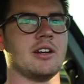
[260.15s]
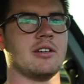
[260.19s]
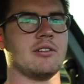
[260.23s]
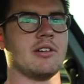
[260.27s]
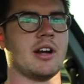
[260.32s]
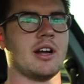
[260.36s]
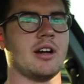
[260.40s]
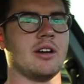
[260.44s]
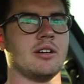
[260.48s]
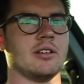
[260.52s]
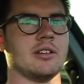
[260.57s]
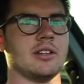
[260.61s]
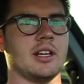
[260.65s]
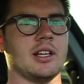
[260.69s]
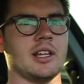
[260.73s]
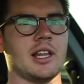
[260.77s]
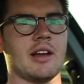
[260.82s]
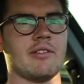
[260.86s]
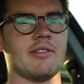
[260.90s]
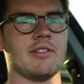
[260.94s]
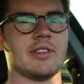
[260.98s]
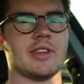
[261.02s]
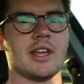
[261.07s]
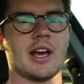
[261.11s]
around
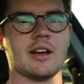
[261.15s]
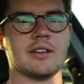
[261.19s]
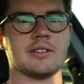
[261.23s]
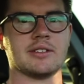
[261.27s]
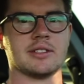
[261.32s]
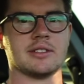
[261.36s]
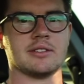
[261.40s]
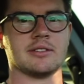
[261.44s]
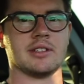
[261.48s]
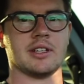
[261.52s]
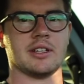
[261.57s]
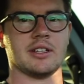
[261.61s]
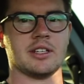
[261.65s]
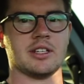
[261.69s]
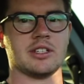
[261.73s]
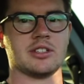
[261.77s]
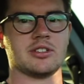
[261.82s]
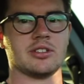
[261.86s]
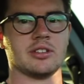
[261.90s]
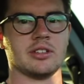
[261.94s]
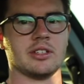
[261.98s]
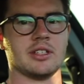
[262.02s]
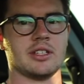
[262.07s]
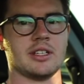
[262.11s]
11,000
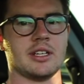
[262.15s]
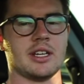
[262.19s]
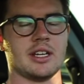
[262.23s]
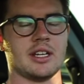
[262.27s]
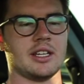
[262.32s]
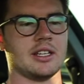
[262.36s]
initially,